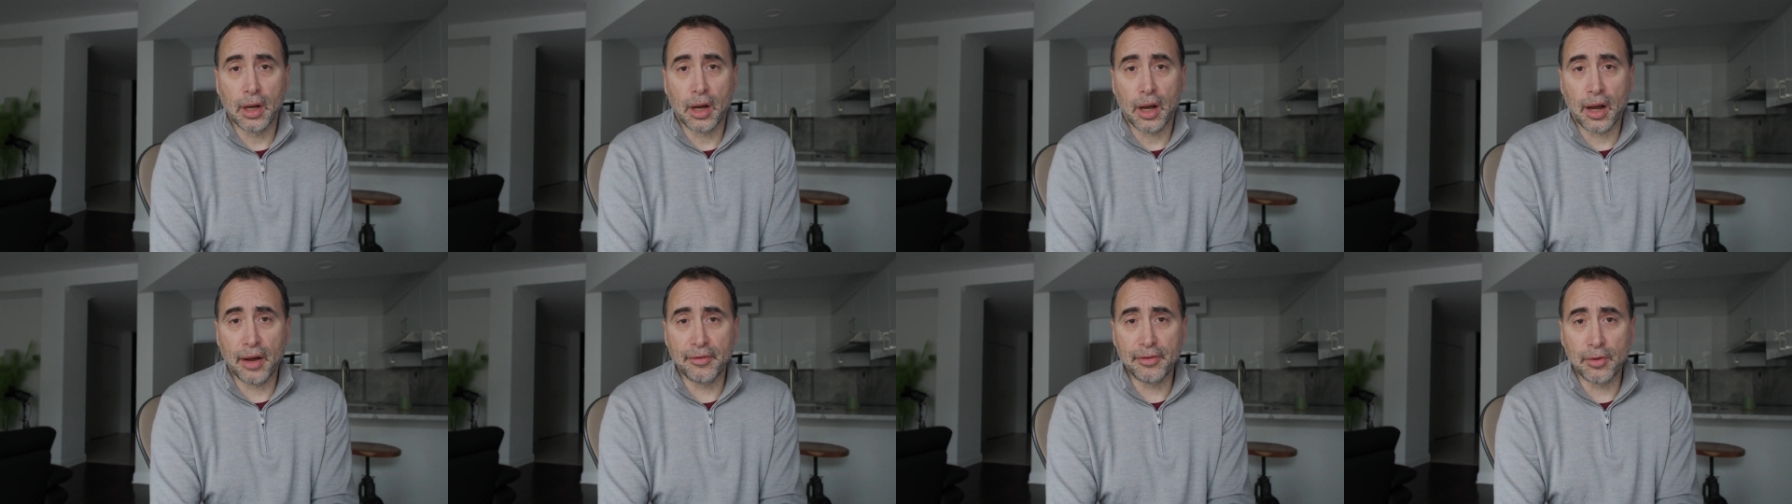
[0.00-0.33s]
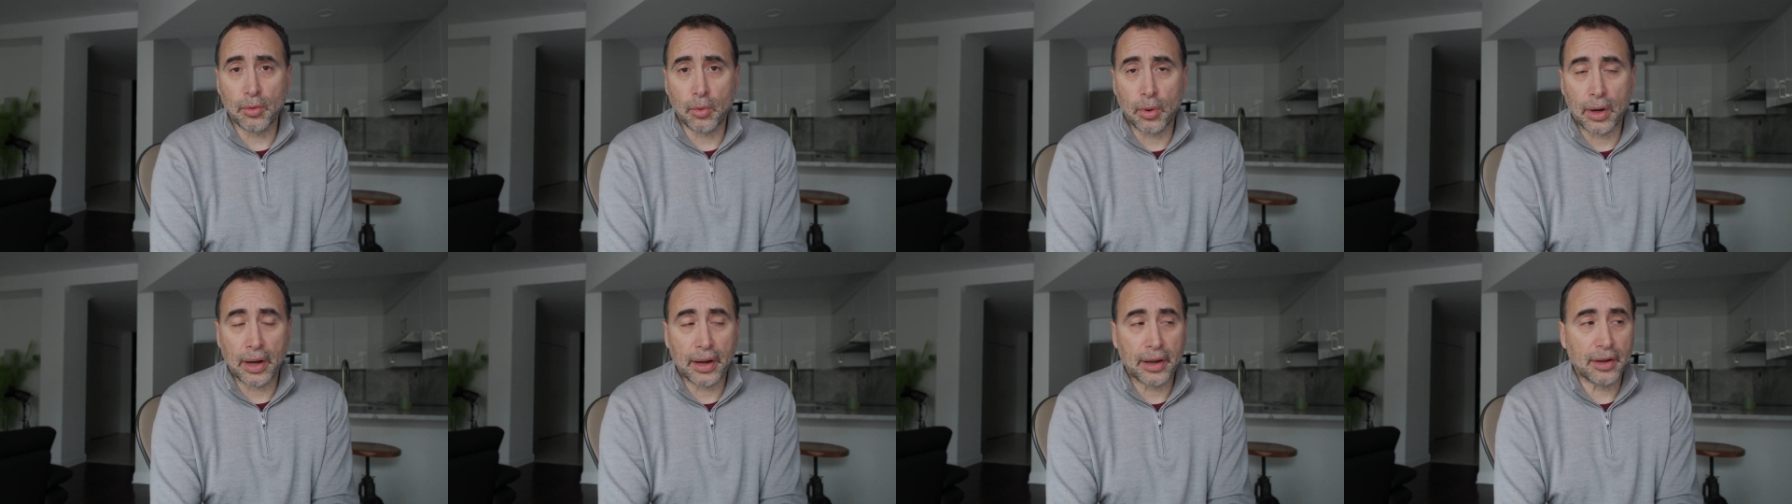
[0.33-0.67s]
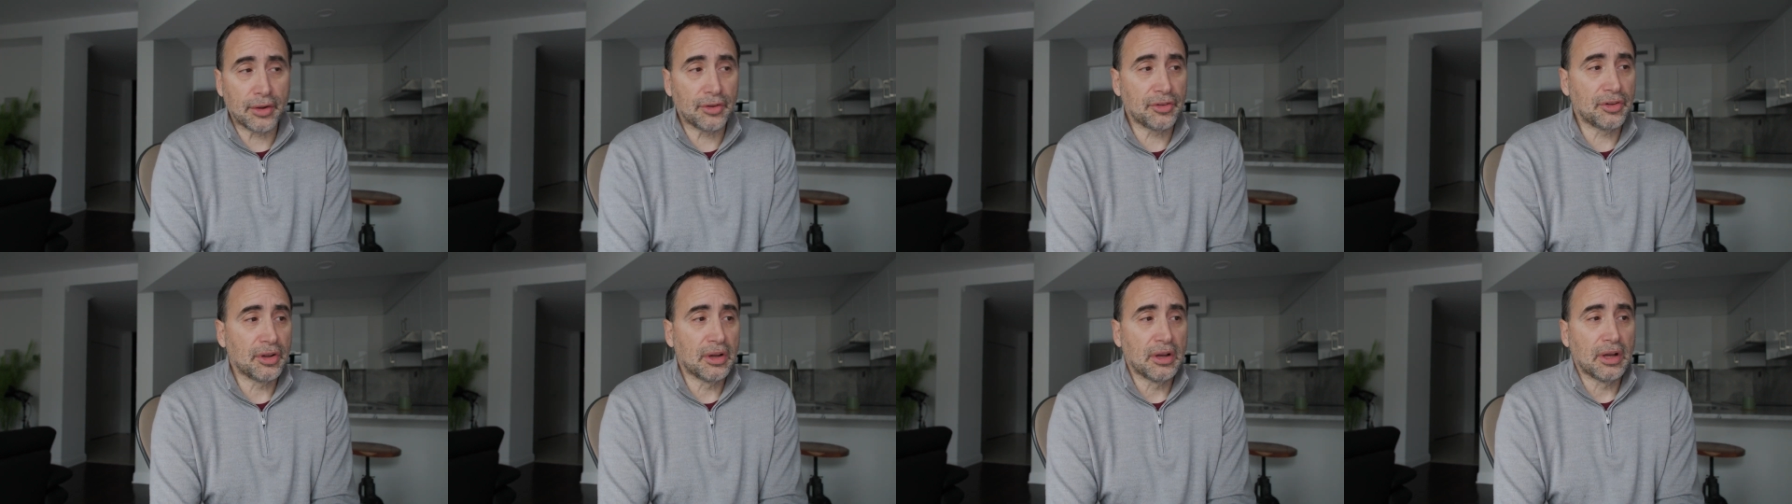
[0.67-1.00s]

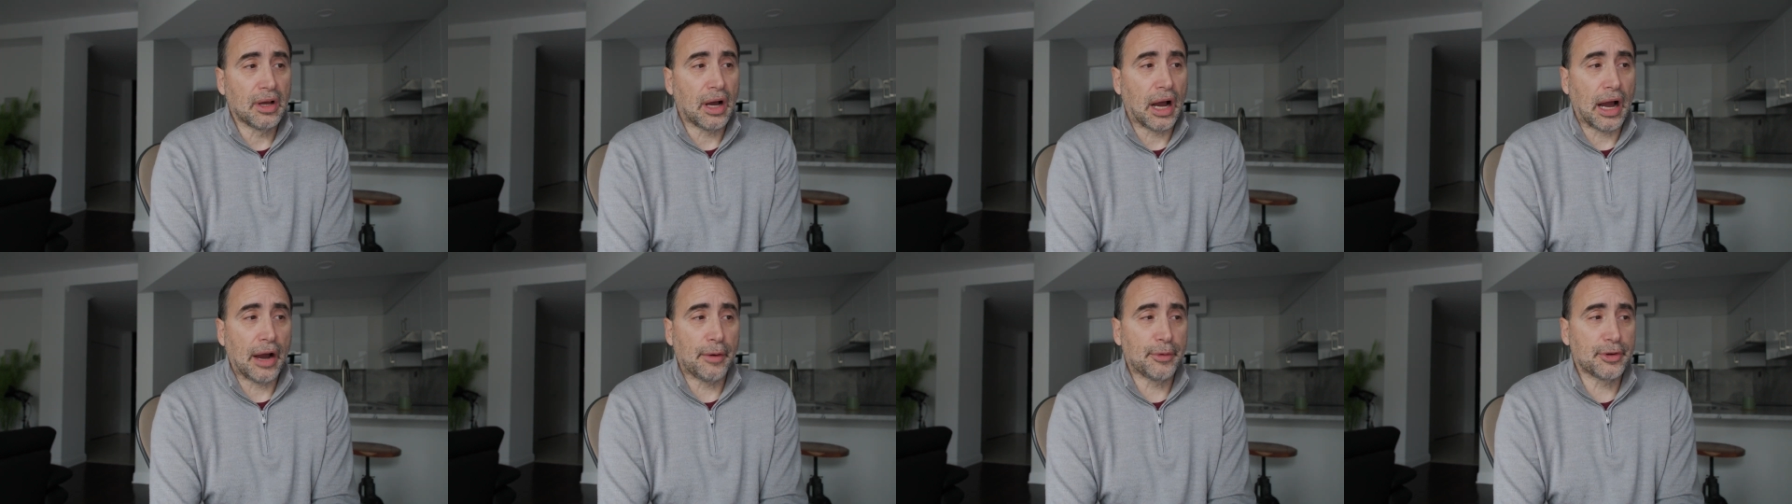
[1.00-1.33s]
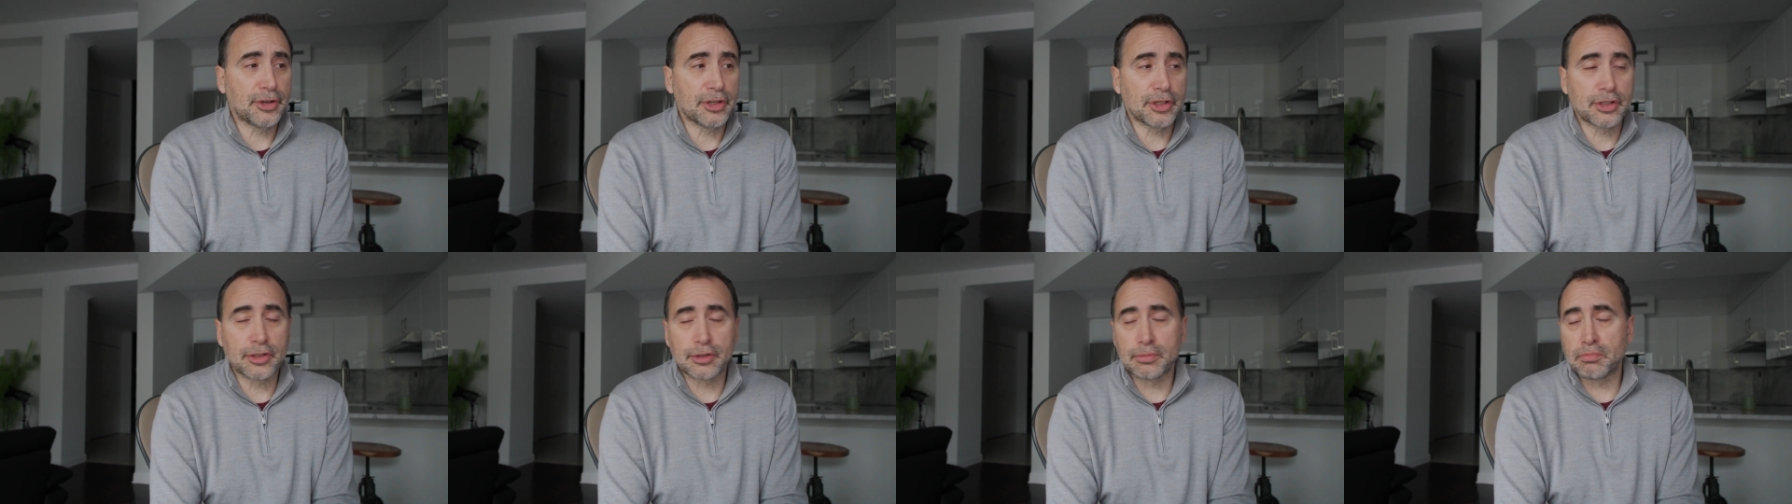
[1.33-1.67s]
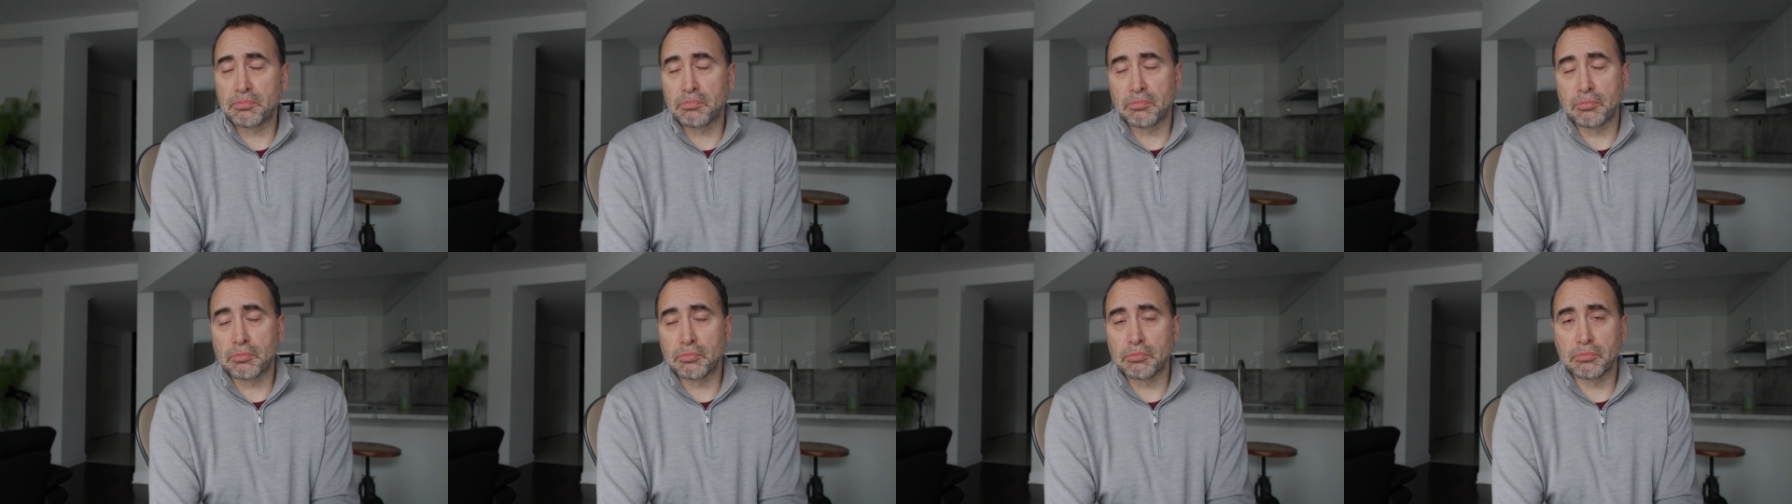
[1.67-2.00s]
Otherwise, I would just
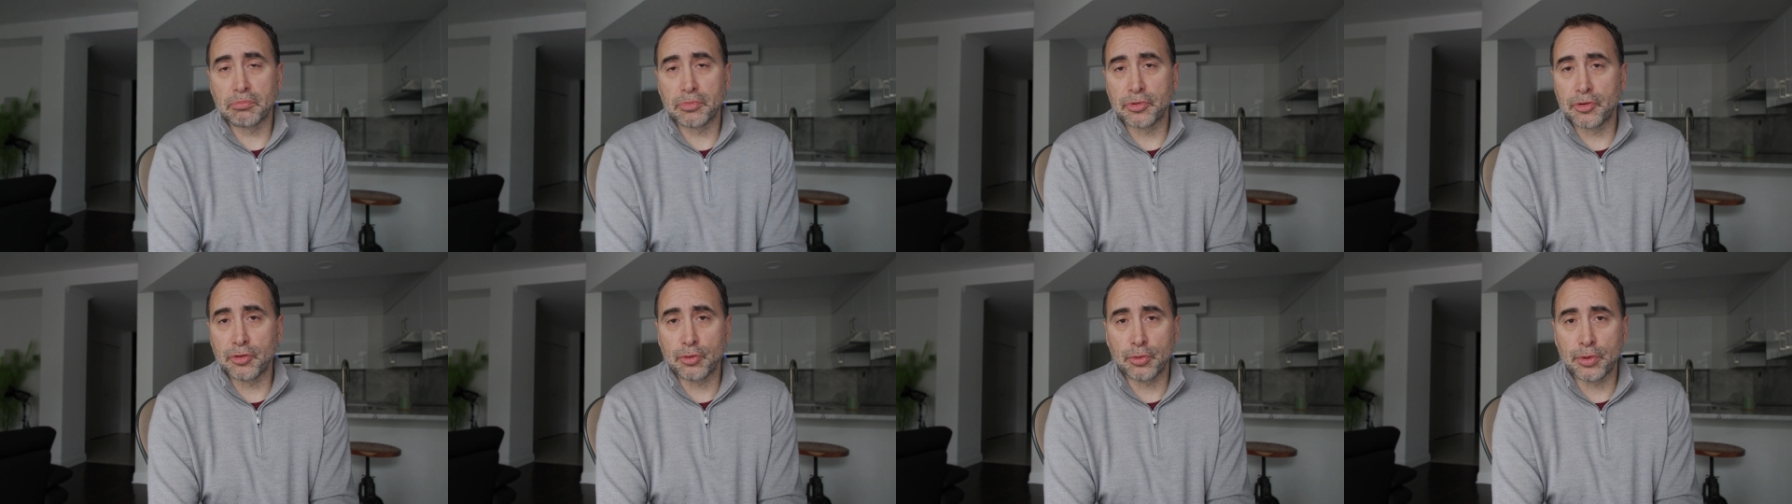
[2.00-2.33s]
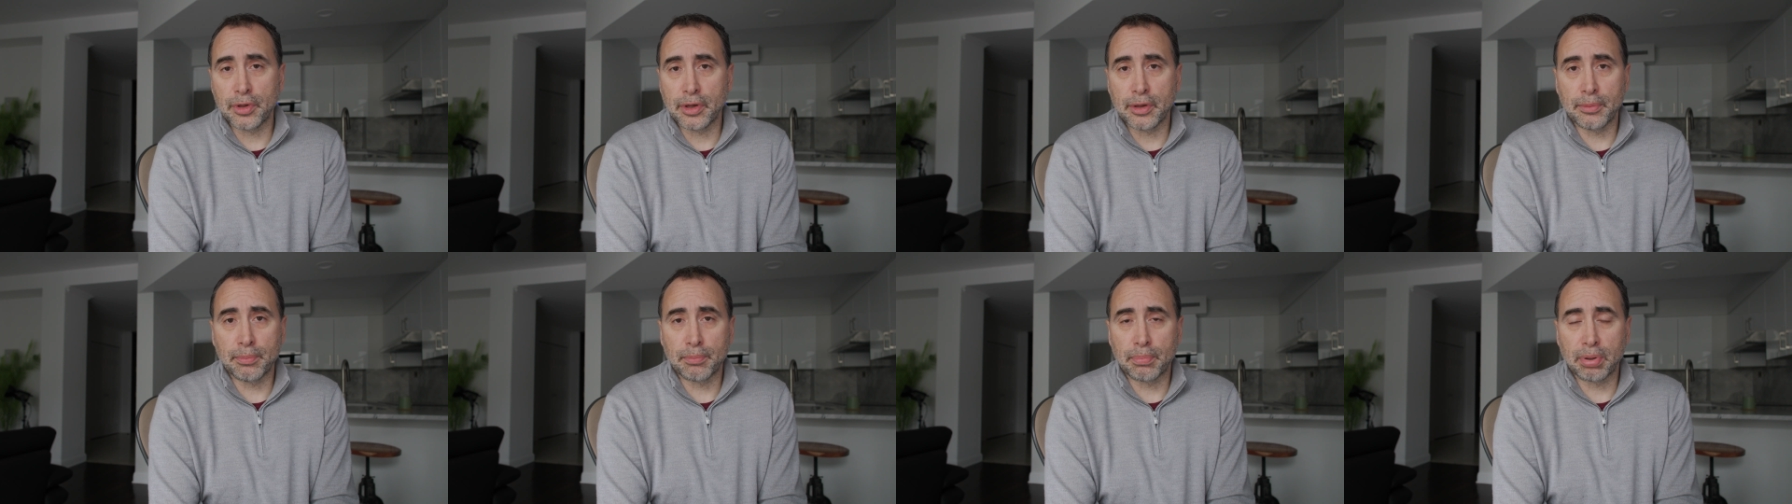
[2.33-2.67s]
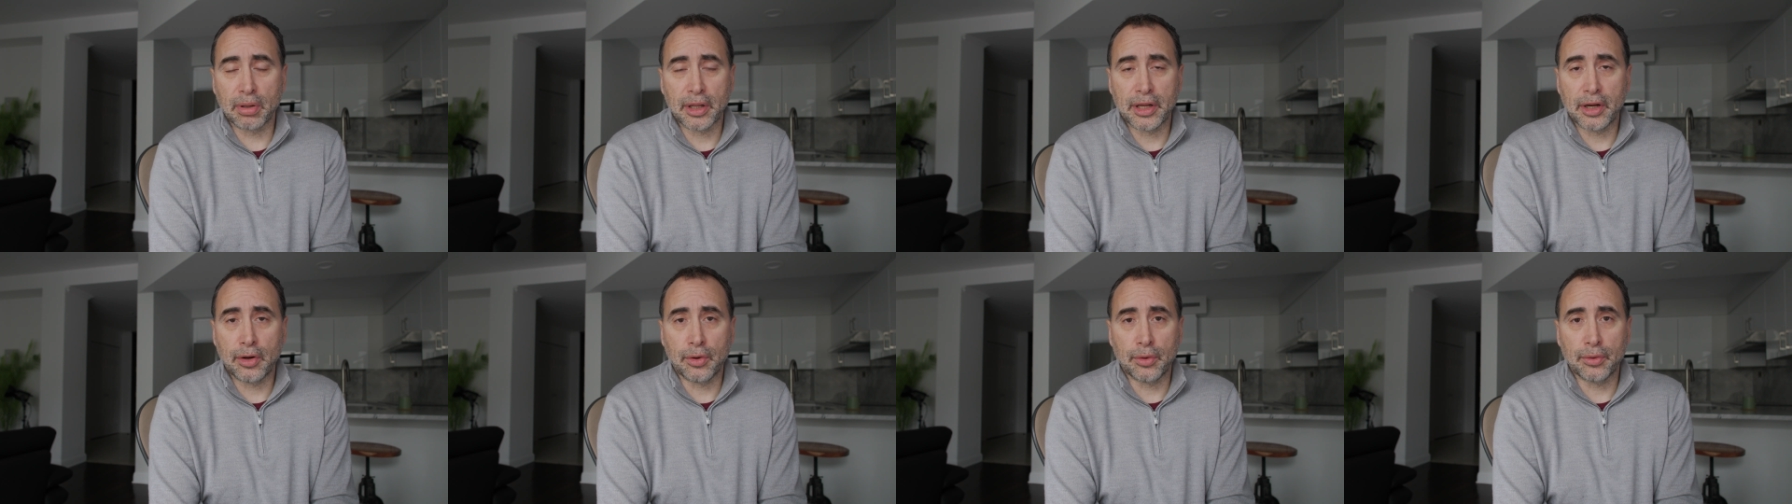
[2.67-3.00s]
do it in
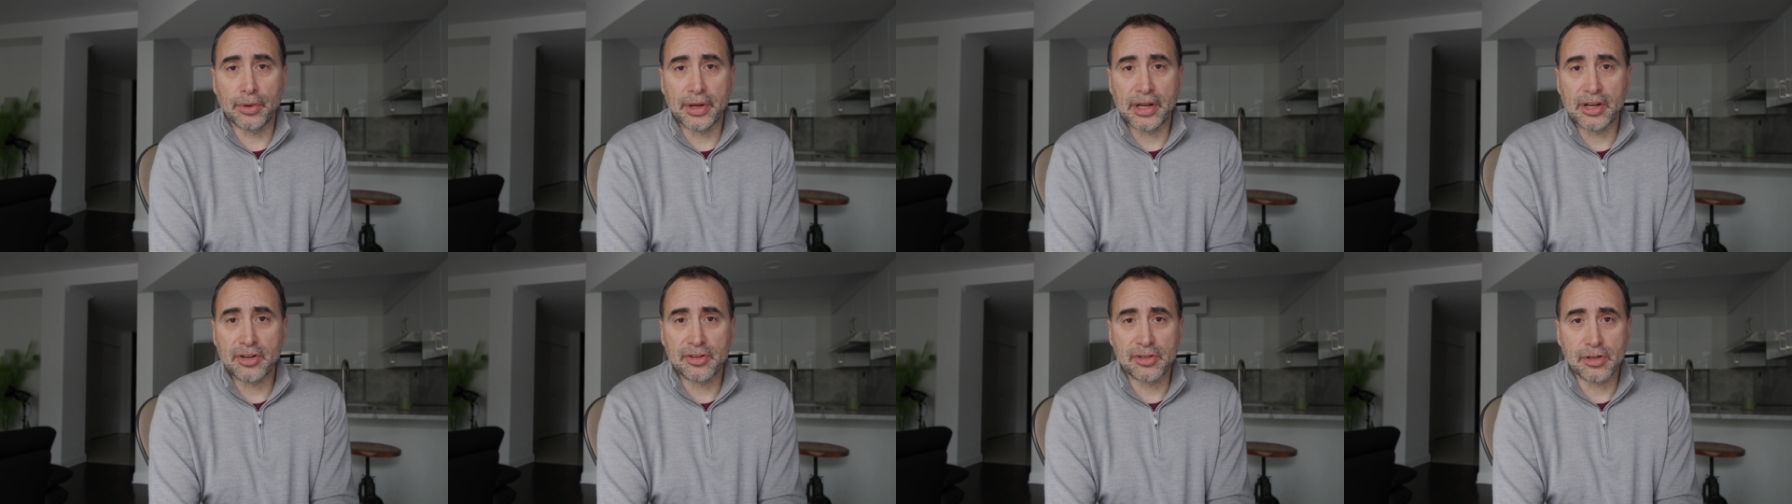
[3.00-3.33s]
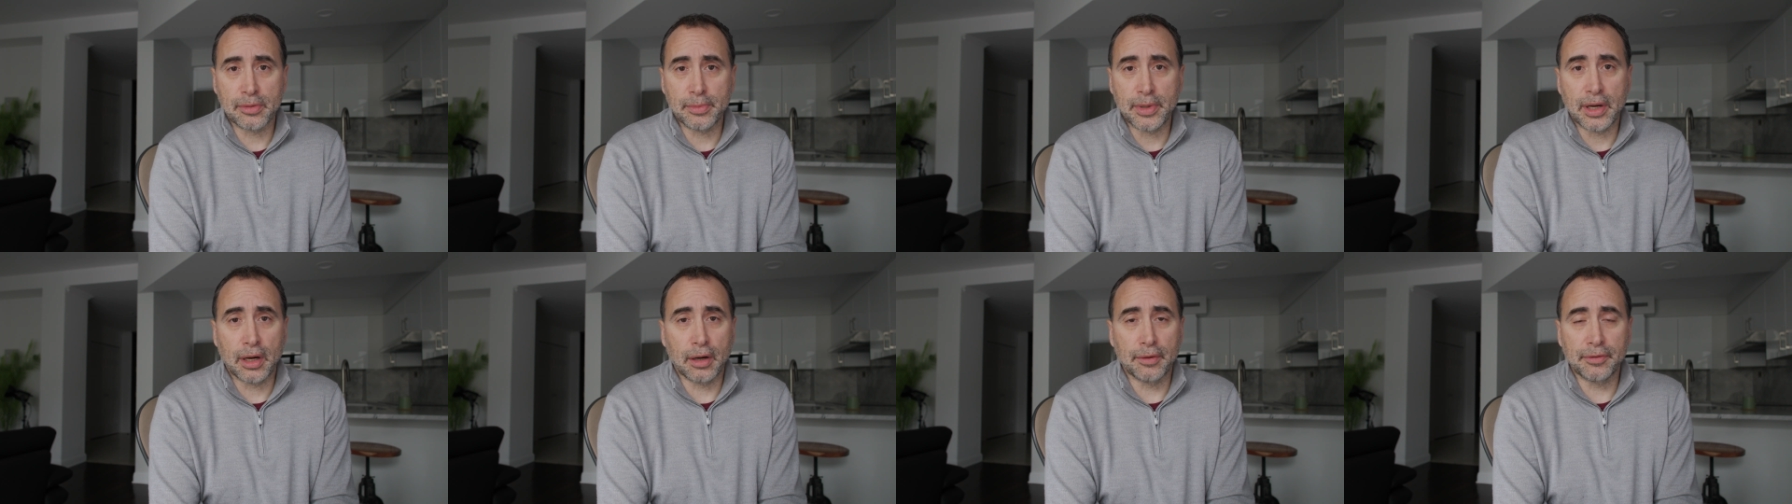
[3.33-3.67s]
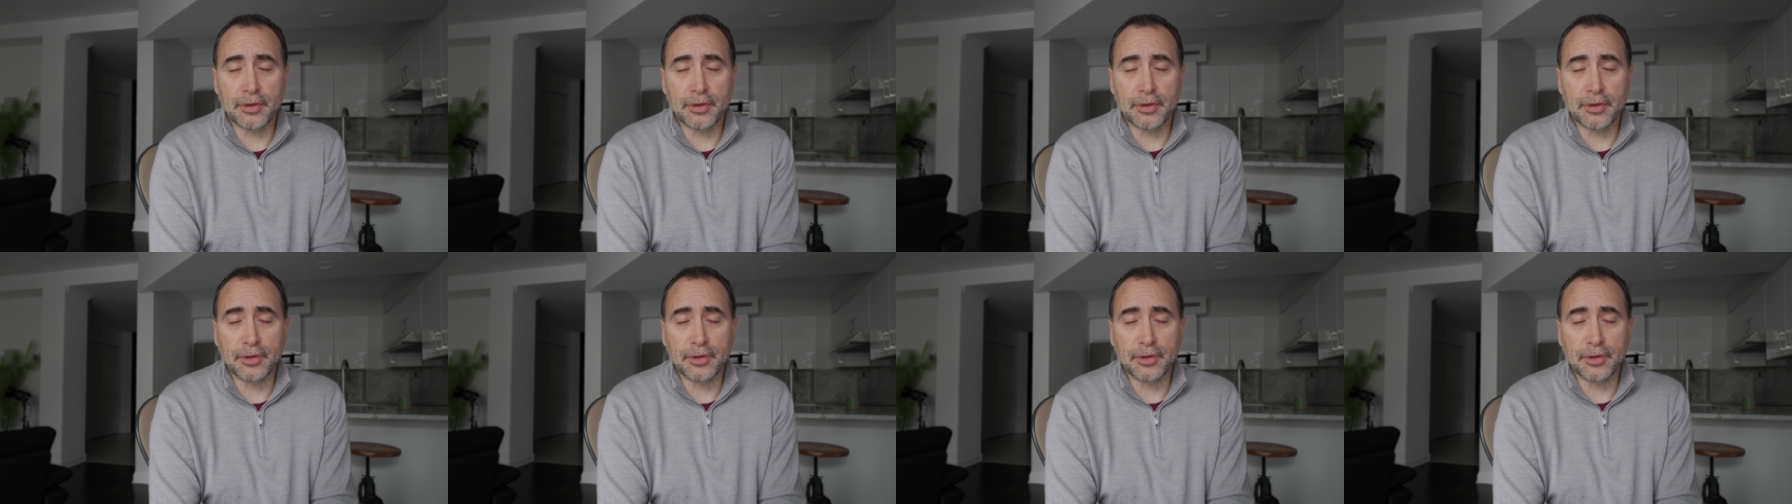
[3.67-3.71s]
plain old HTML.